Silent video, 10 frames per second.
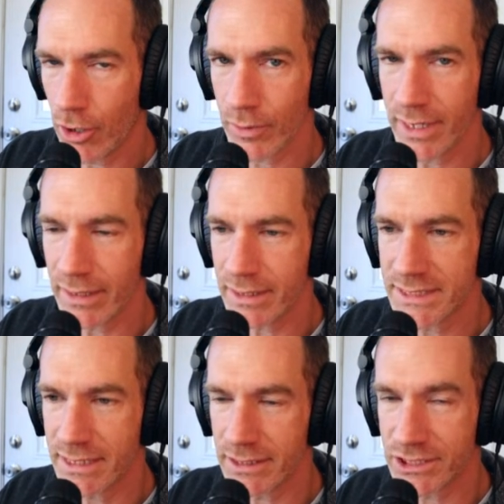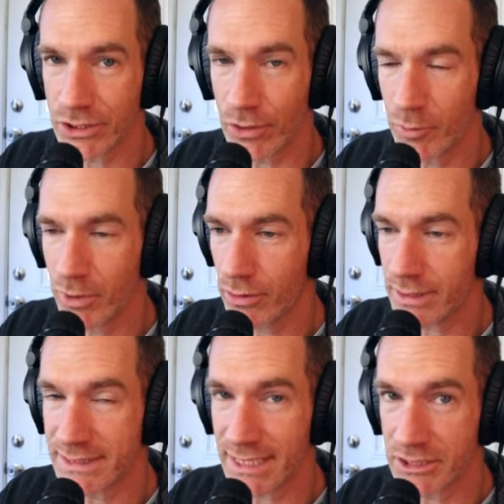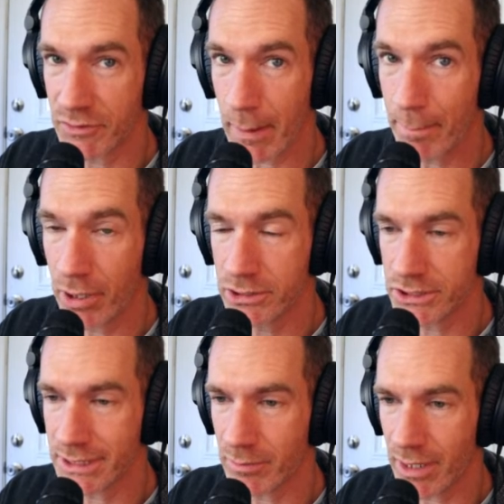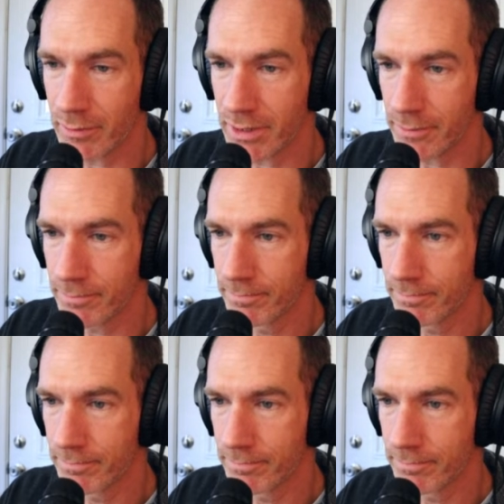Already, listen to the solo mode. It sounds very punchy in the bottom end.